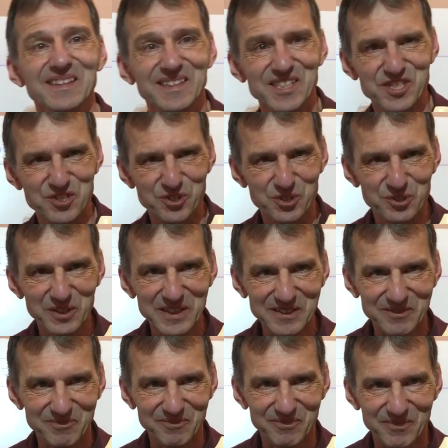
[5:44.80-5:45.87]
Did you do it?
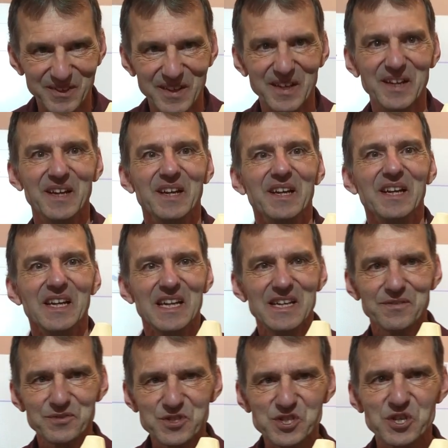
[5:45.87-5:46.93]

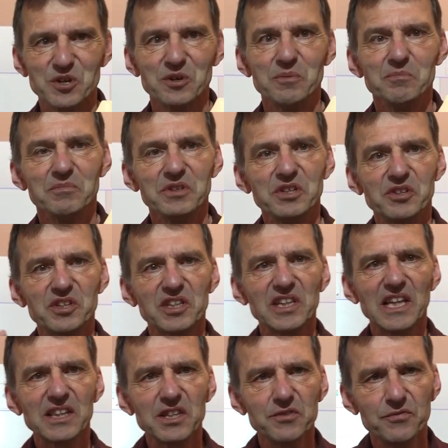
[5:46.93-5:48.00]
If so, you could
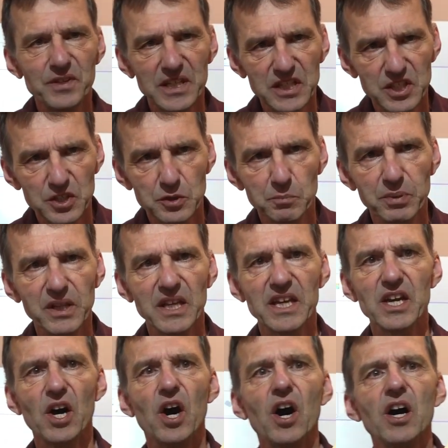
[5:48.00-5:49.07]
let the video
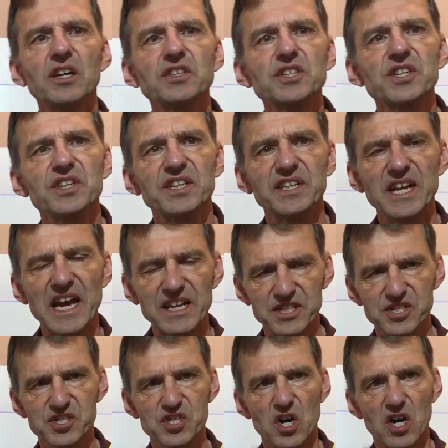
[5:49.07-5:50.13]
play on to the
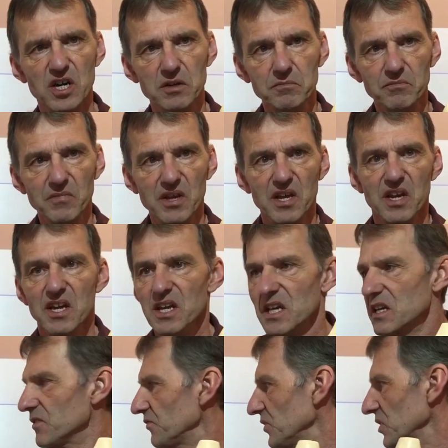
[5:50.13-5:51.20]
next song.
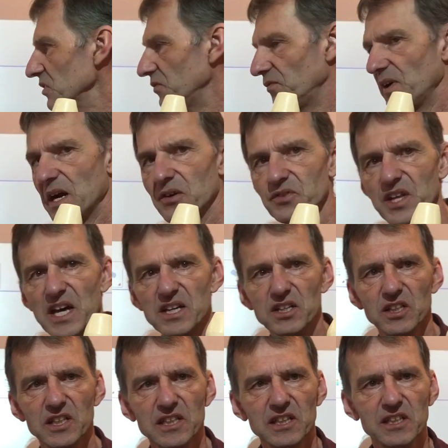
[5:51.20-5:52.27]
If you found that a
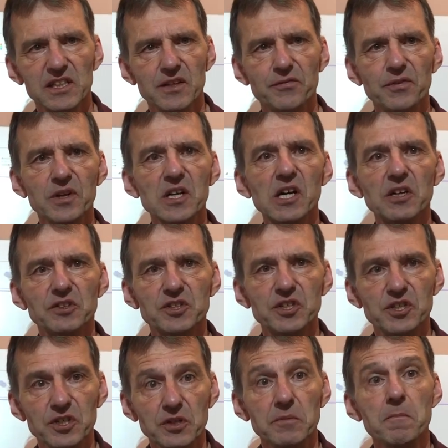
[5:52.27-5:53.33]
little difficult to
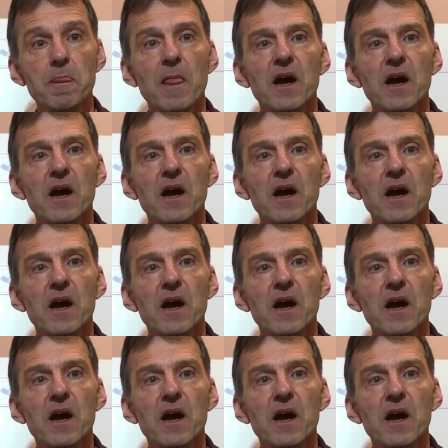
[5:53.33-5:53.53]
do,